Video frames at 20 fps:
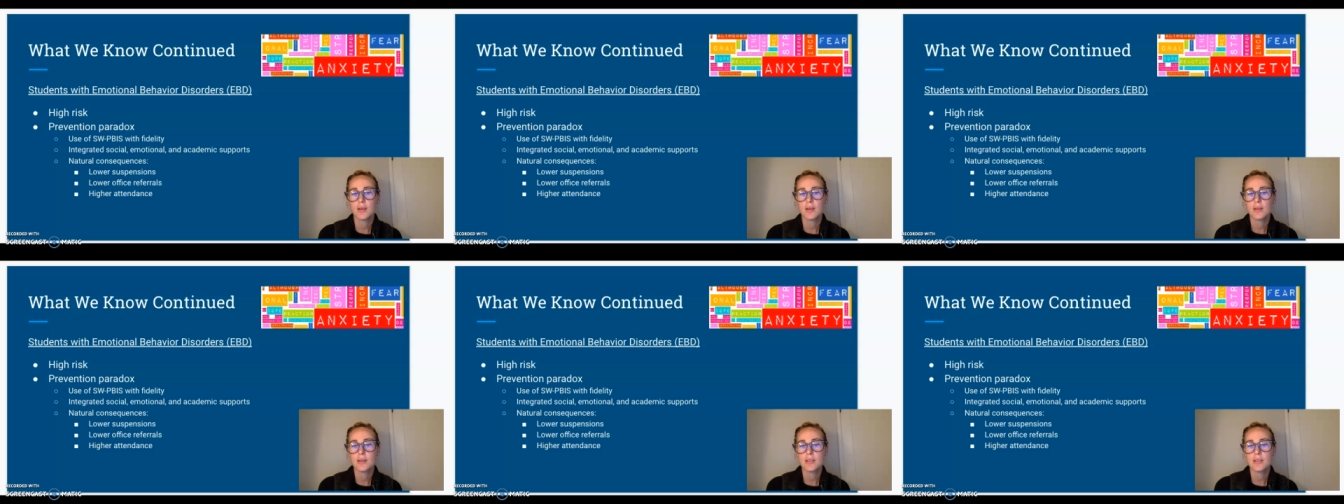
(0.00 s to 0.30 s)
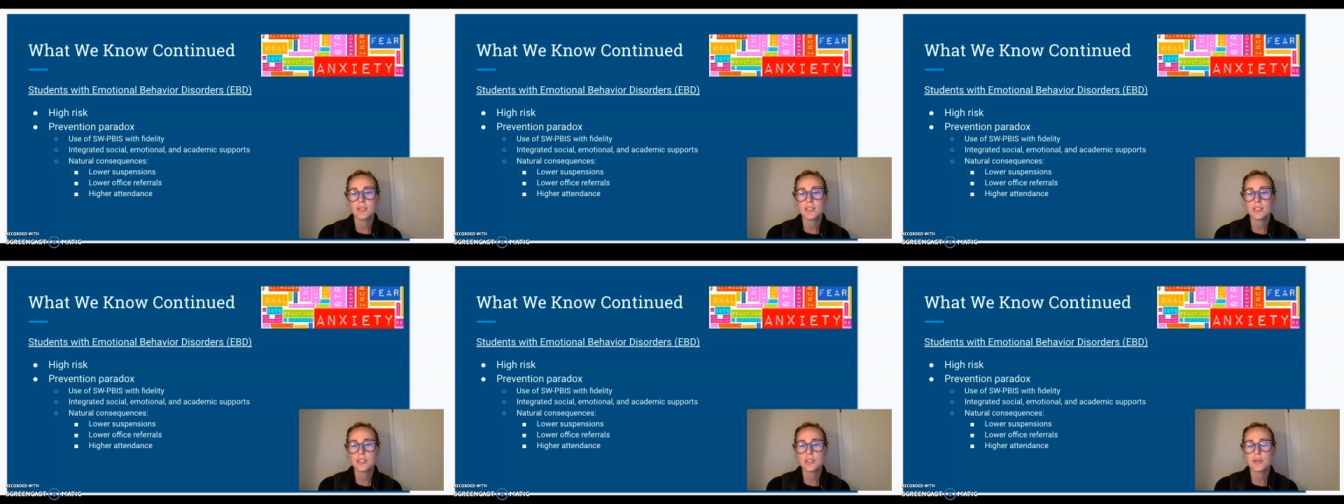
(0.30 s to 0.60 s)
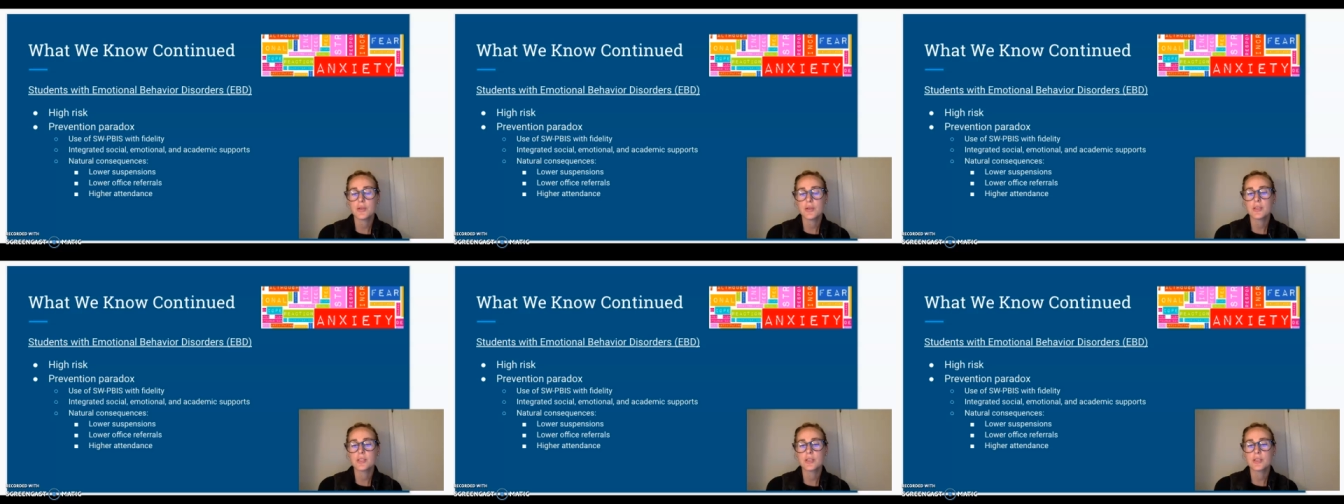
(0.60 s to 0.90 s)
These
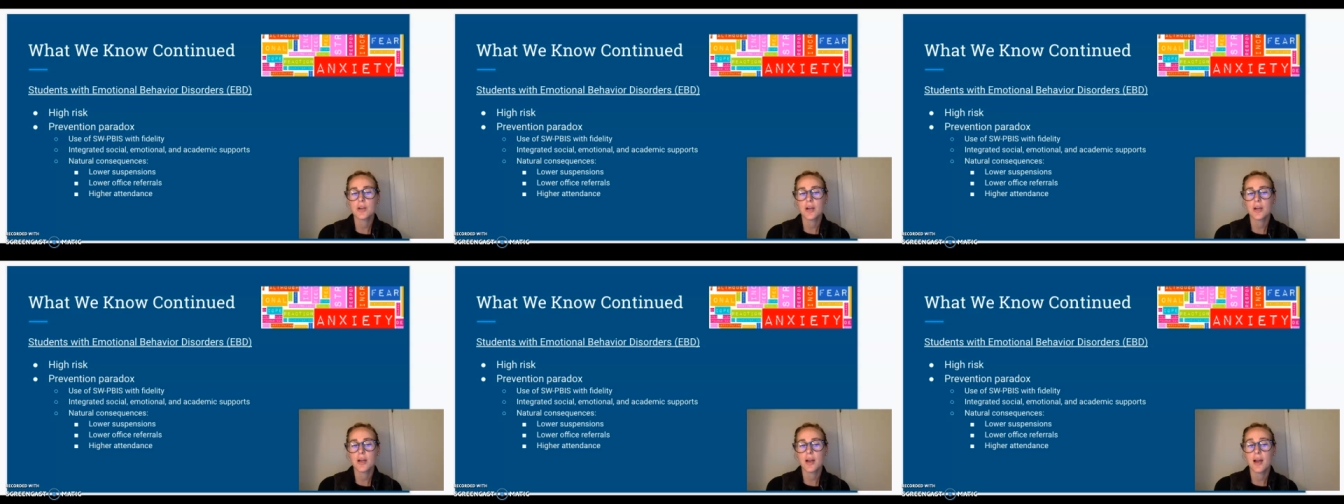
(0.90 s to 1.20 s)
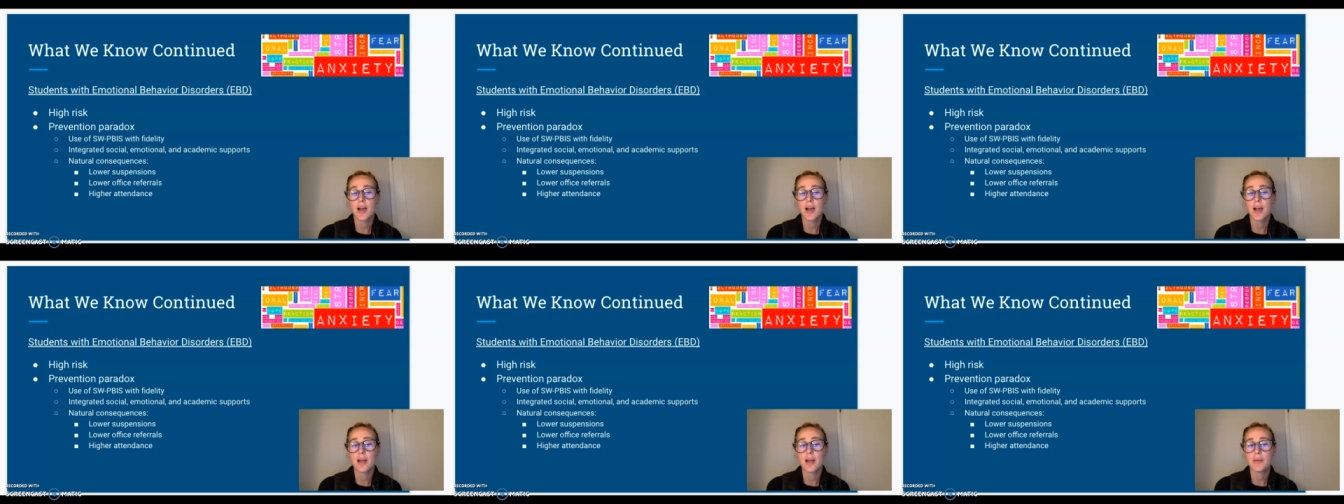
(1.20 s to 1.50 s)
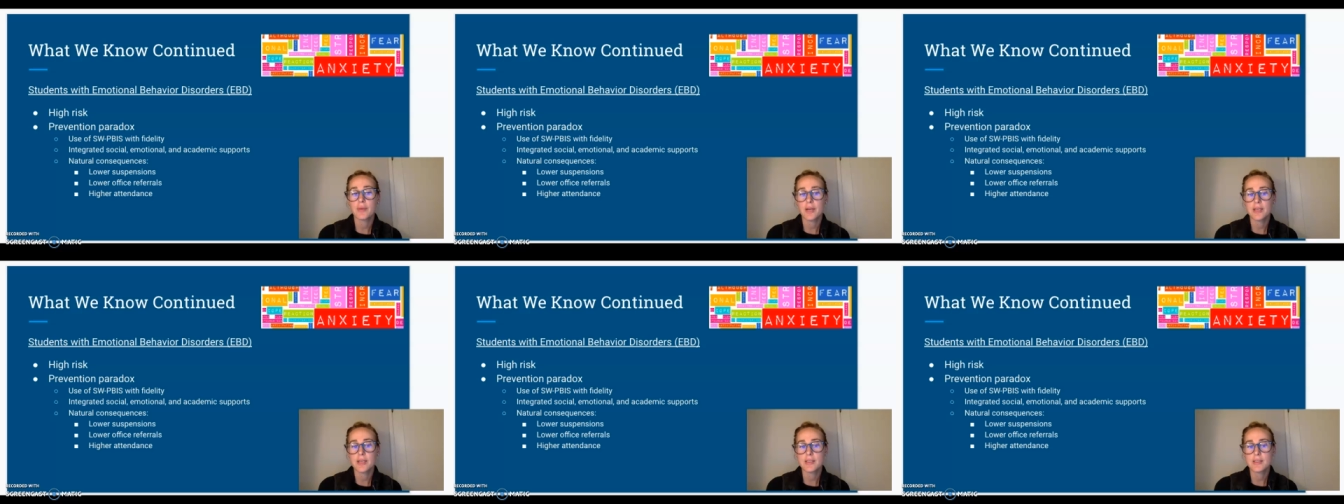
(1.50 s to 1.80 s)
students are at high
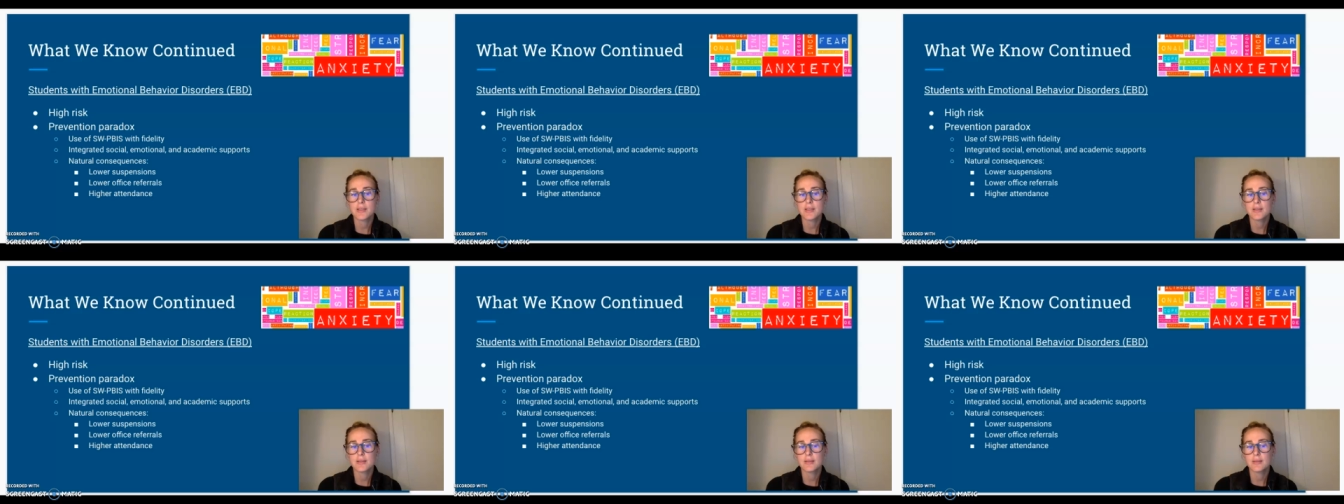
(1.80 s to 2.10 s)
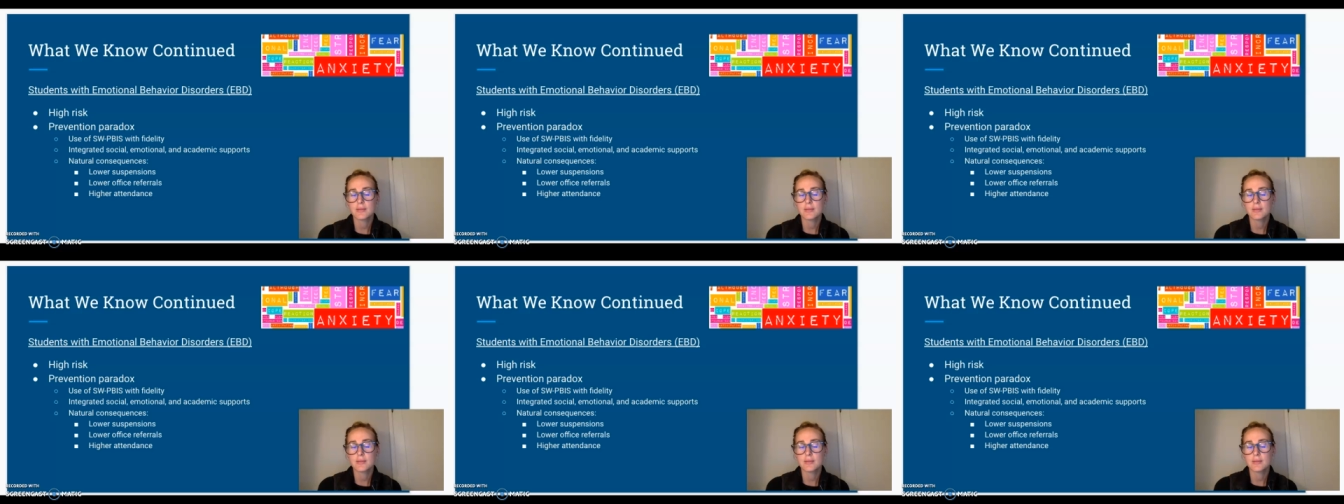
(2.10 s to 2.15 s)
risk.